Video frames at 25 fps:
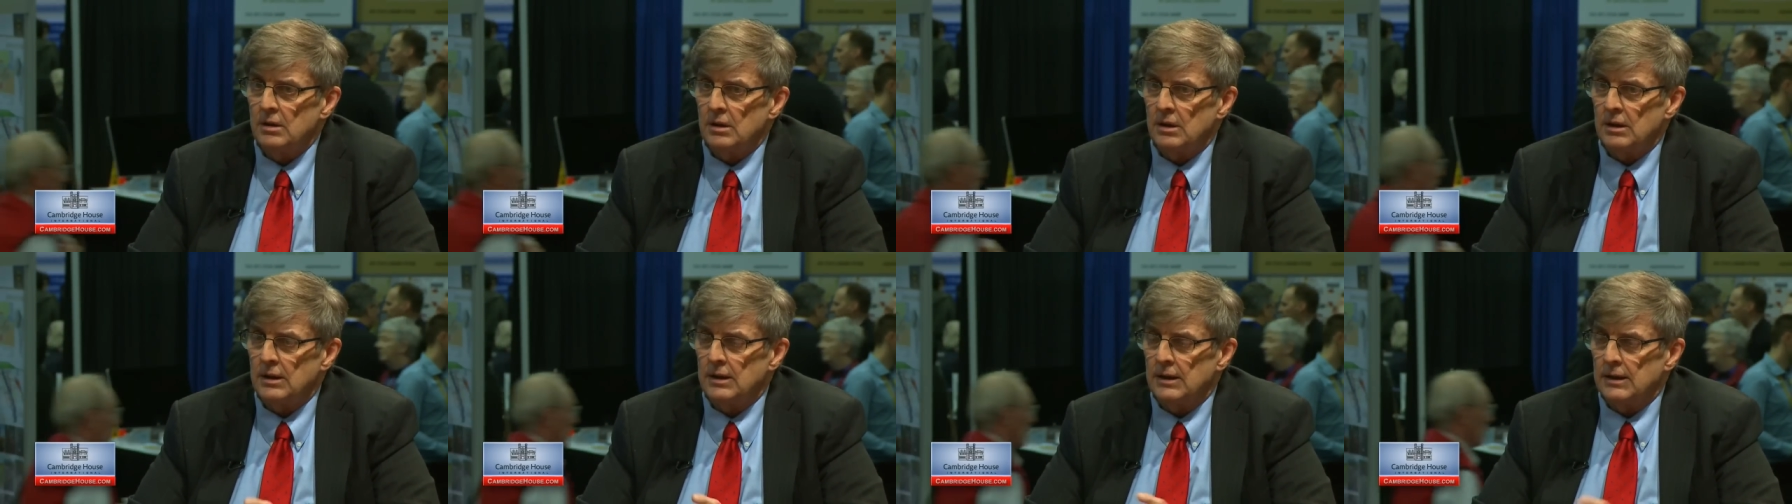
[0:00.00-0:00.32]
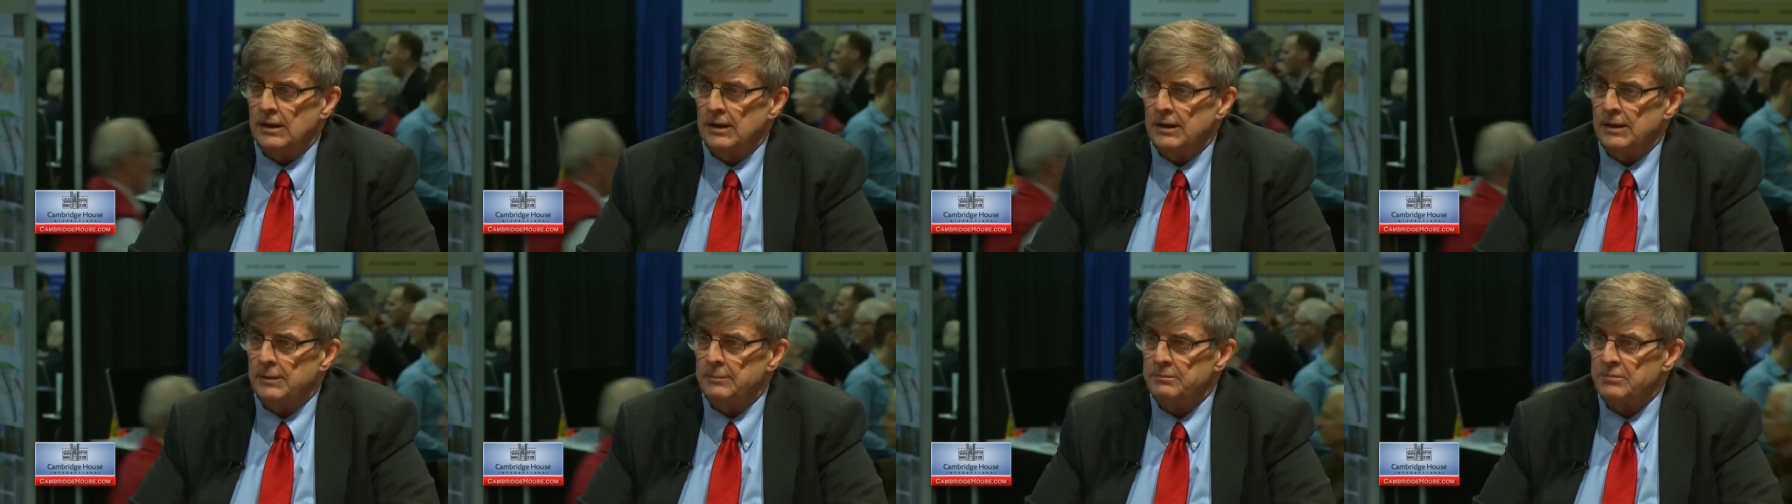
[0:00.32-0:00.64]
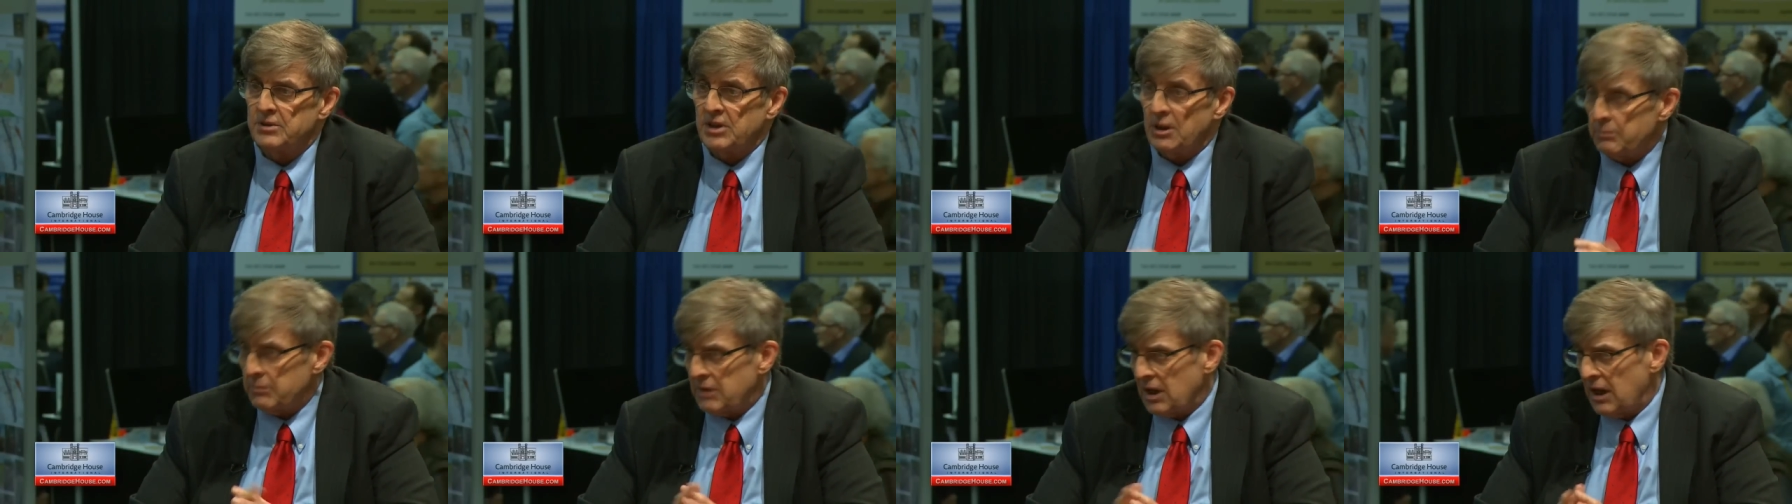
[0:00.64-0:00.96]

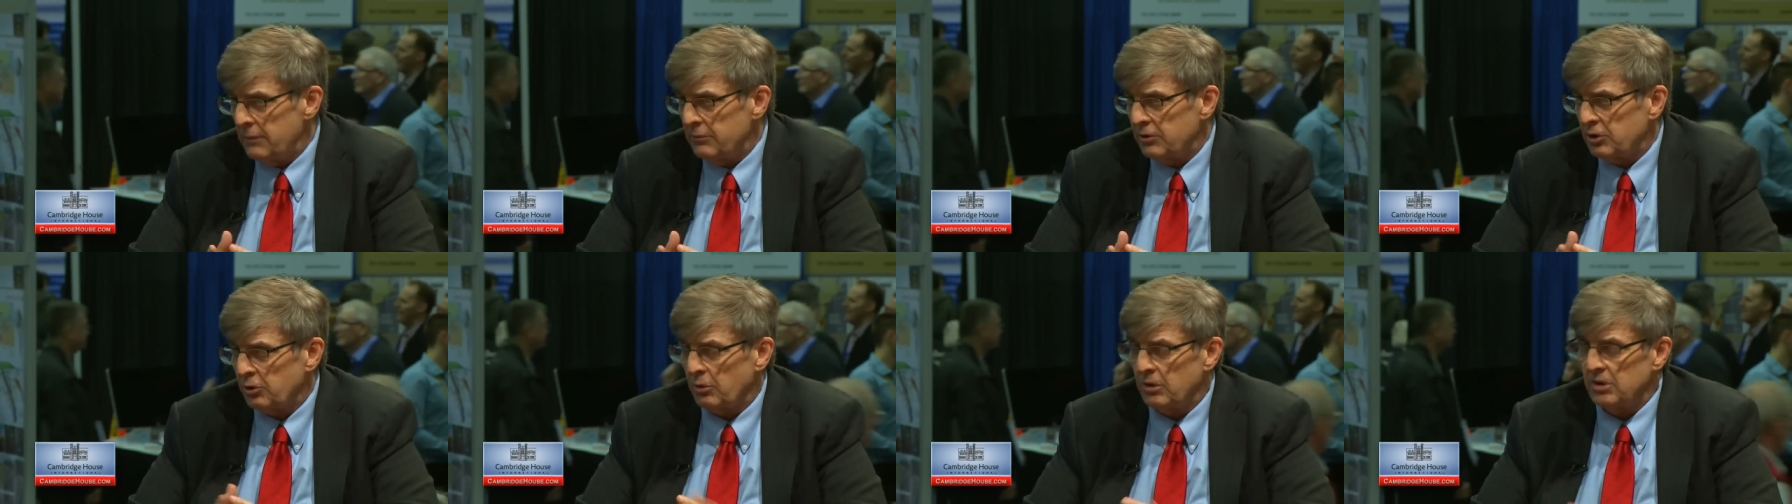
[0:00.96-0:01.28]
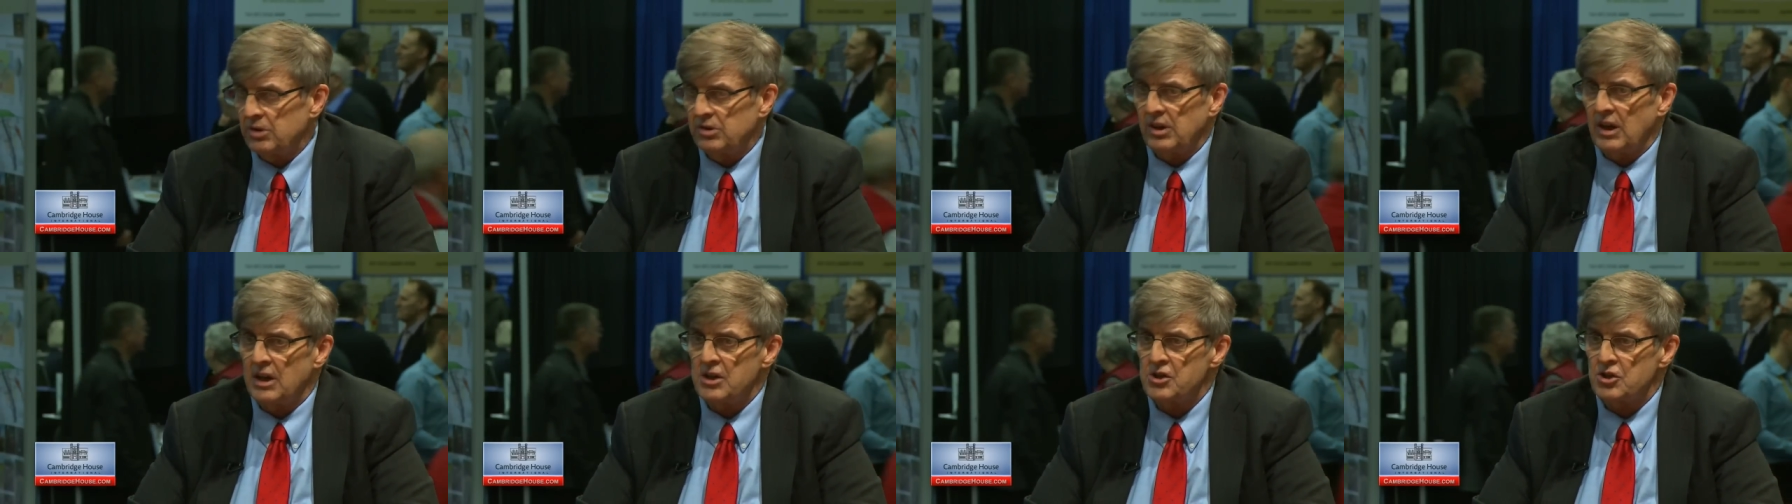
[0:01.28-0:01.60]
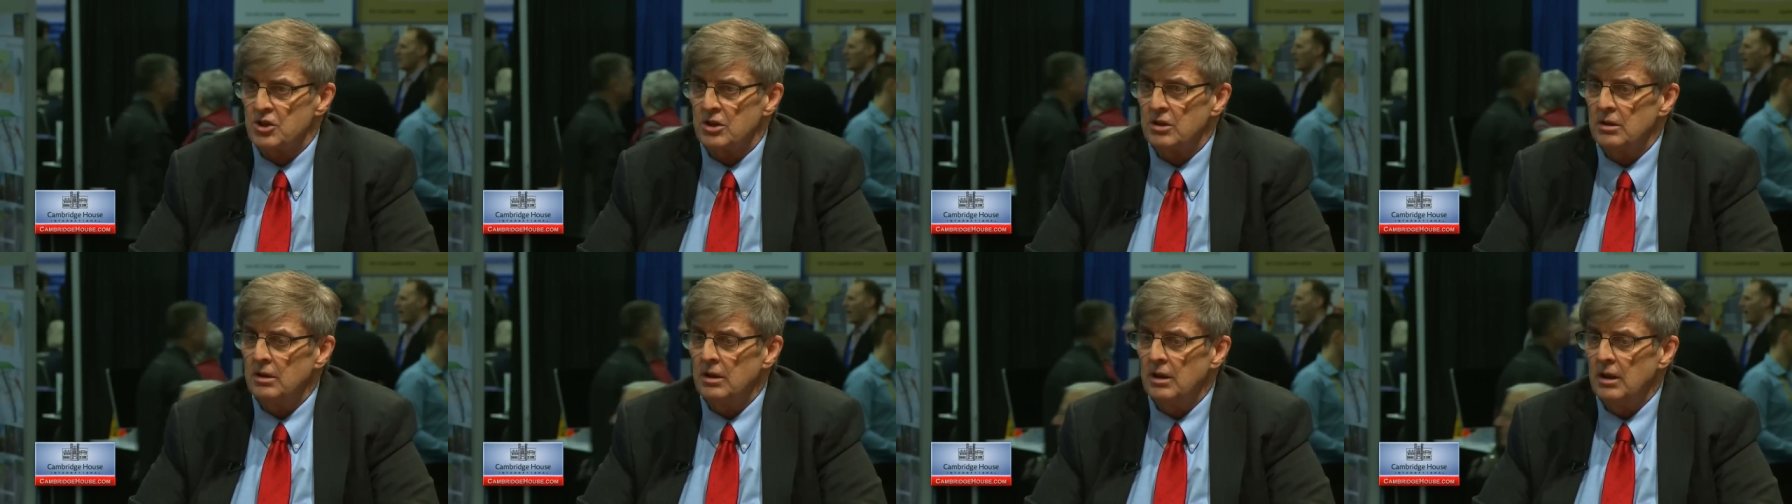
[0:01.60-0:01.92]
sometimes a
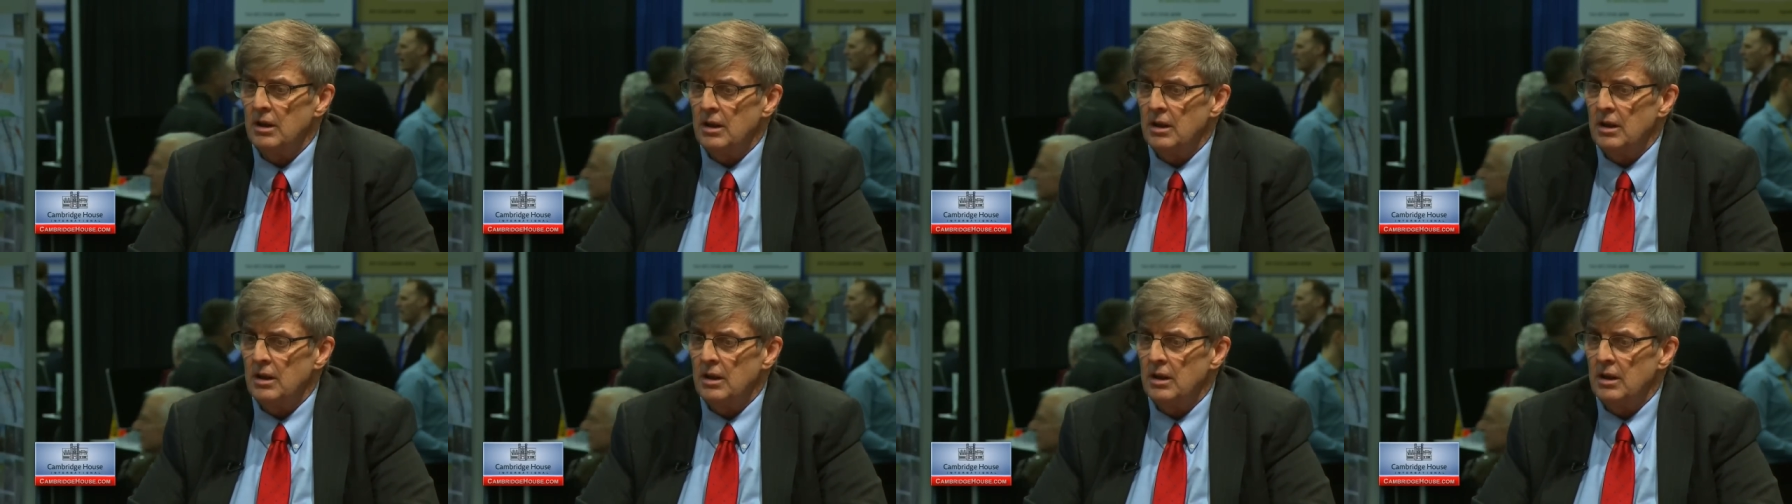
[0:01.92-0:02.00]
recession,